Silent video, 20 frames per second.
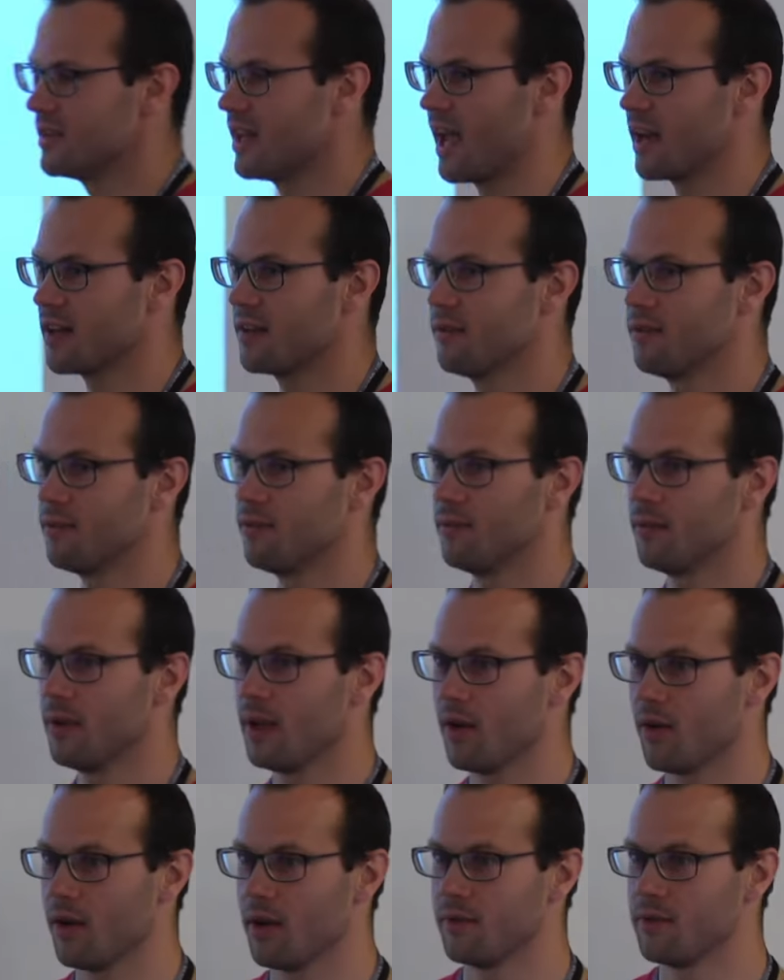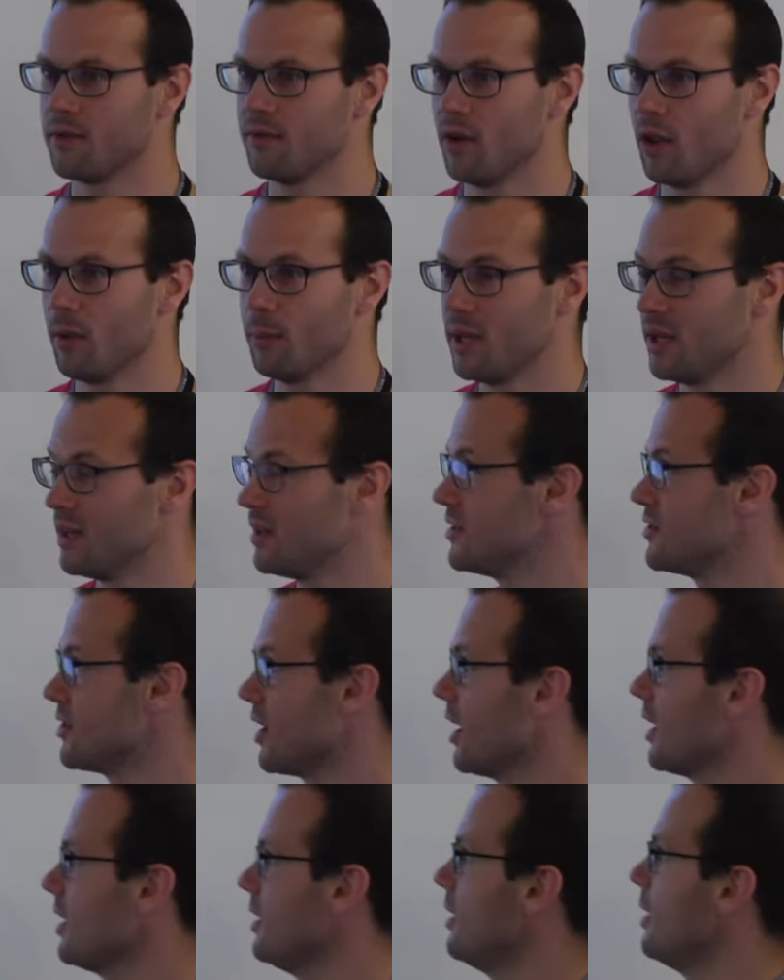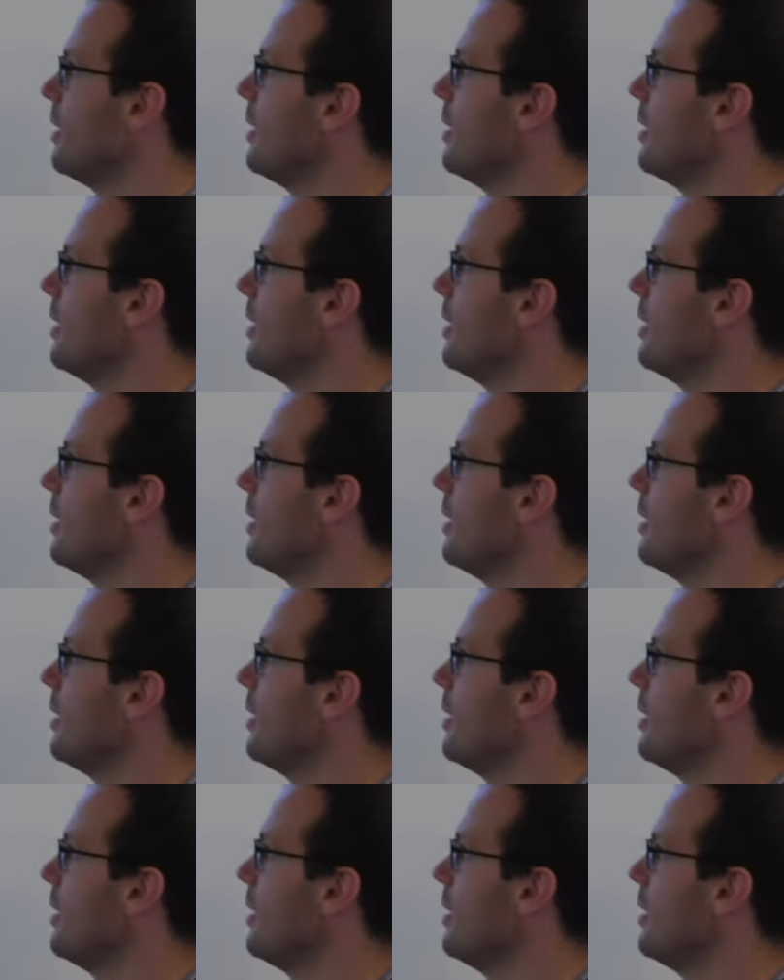is an active area of development and design.